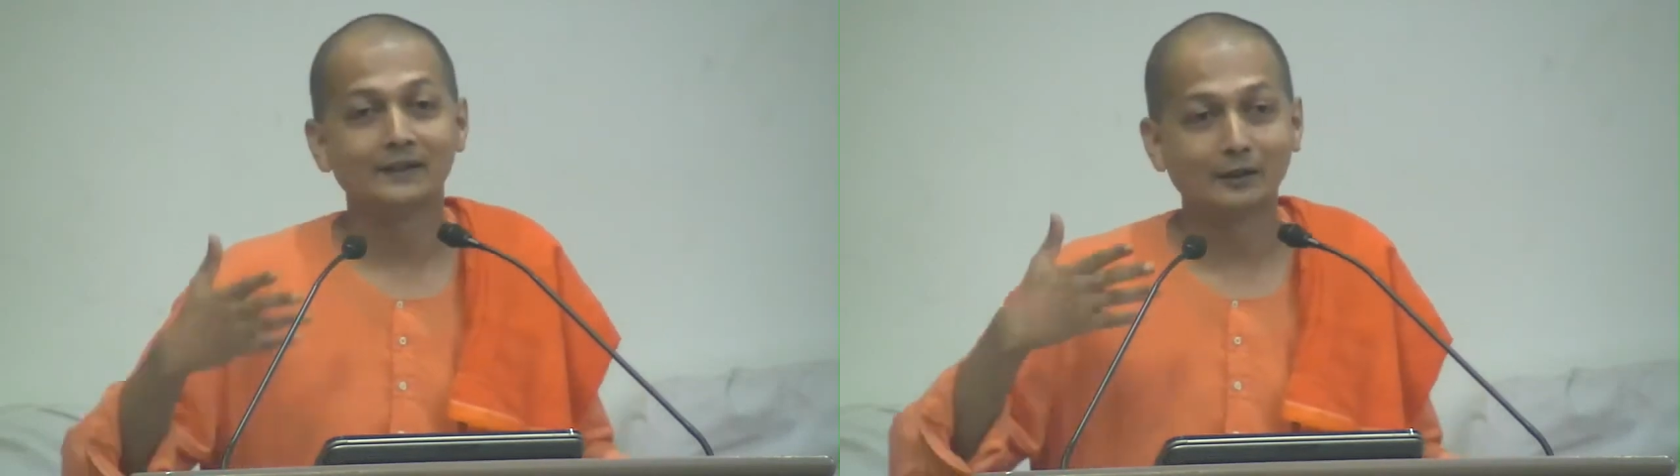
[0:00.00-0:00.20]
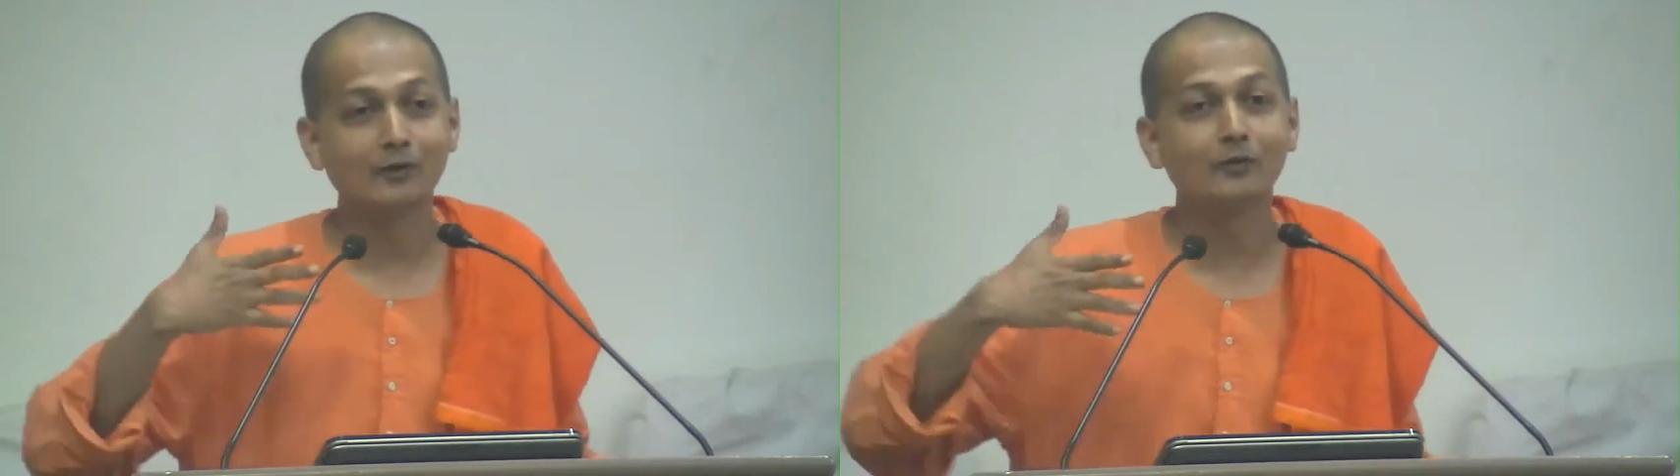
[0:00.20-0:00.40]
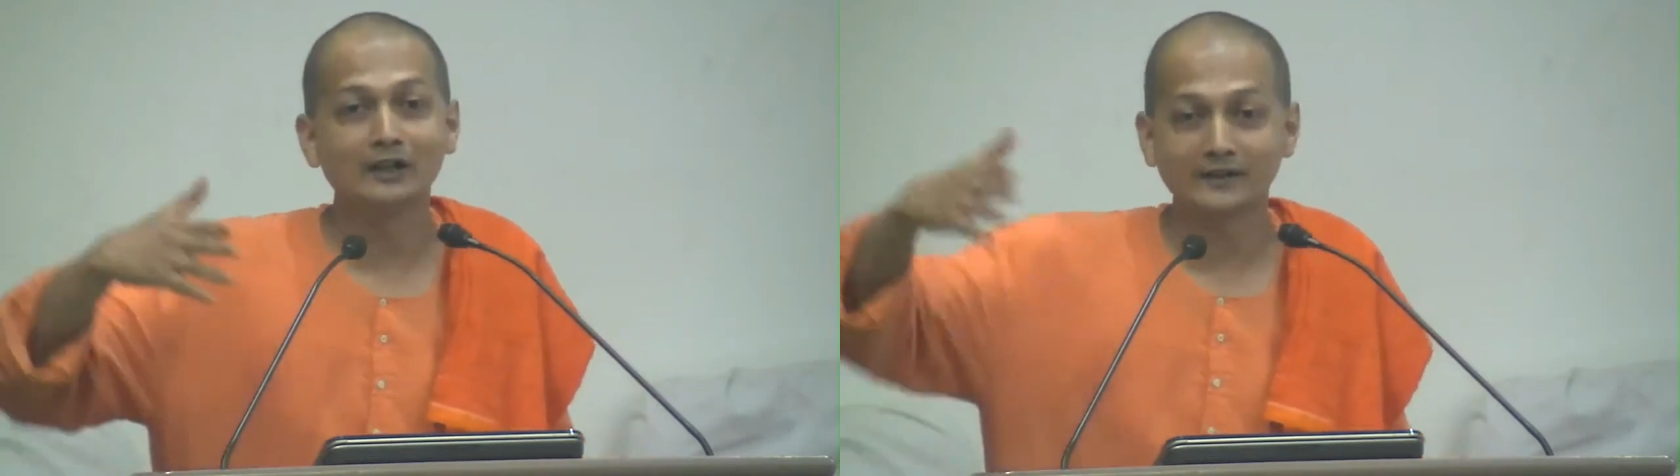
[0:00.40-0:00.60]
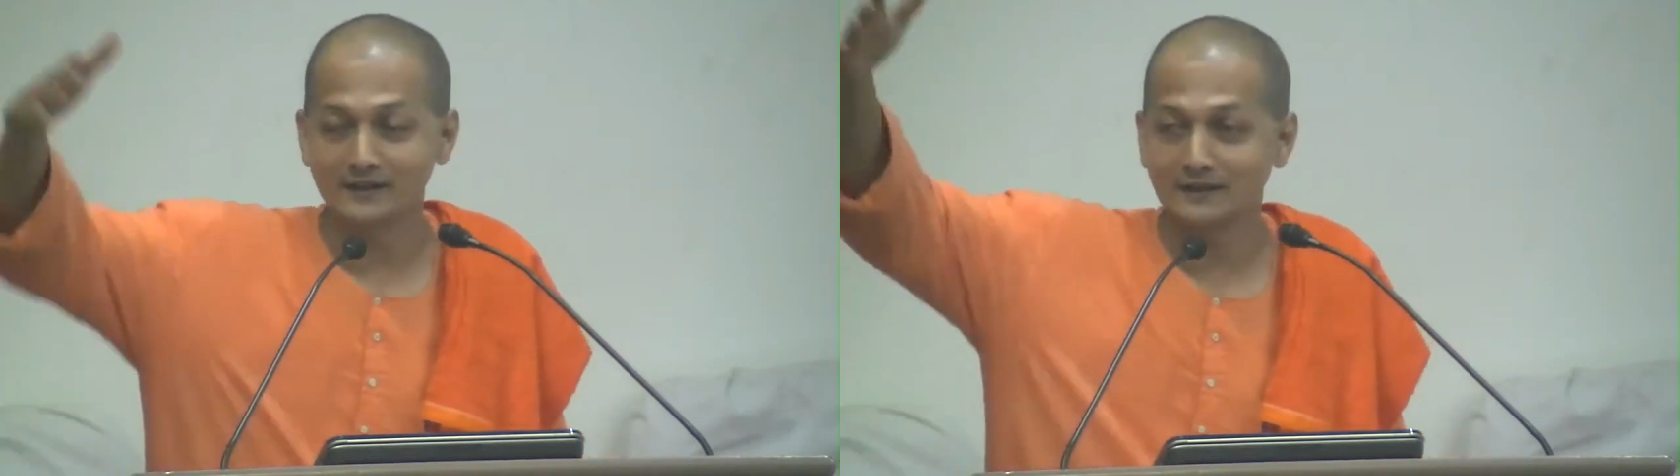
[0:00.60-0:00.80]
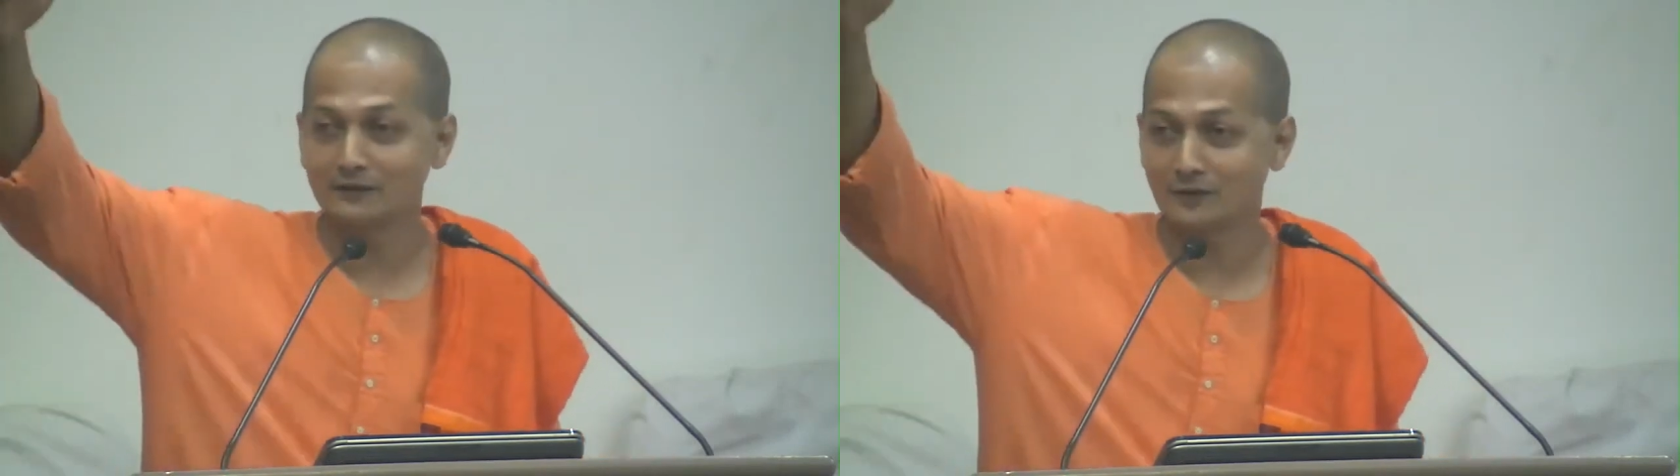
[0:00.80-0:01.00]
you have to work
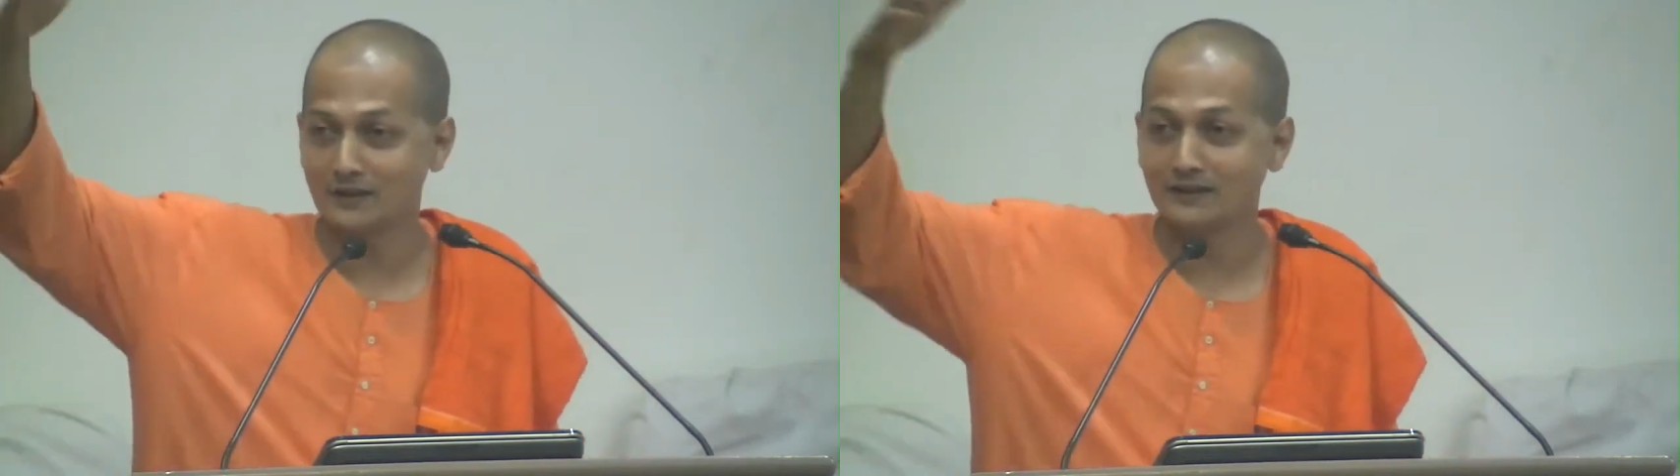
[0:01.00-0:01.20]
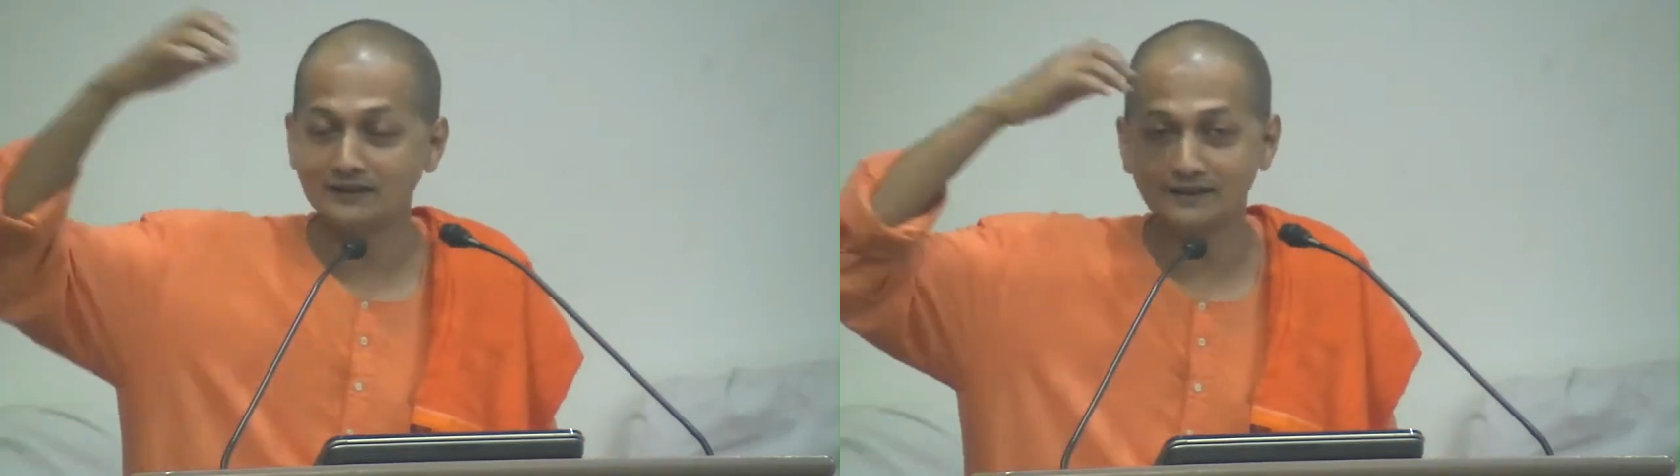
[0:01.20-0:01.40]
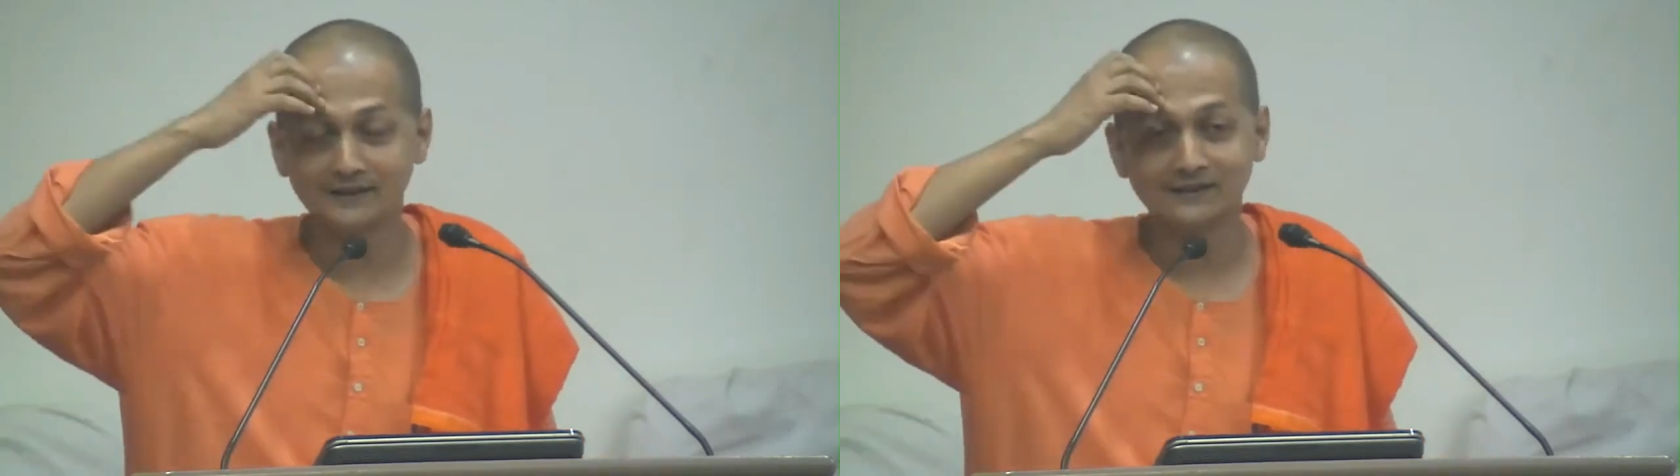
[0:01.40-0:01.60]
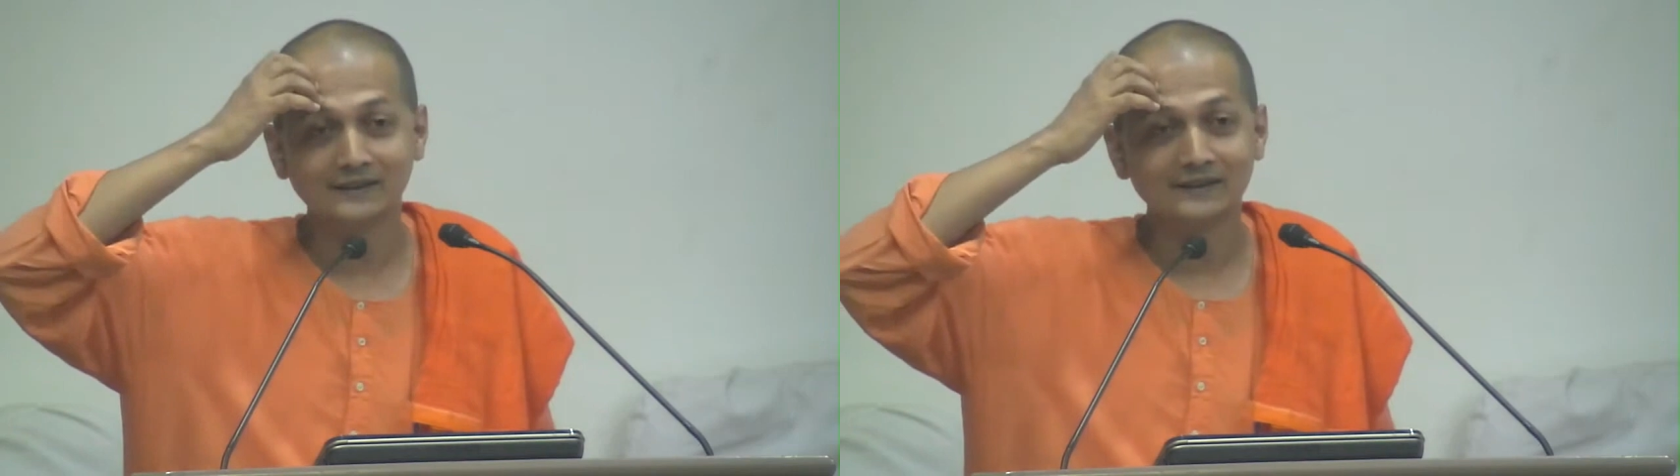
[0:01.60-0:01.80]
30 or 40 years,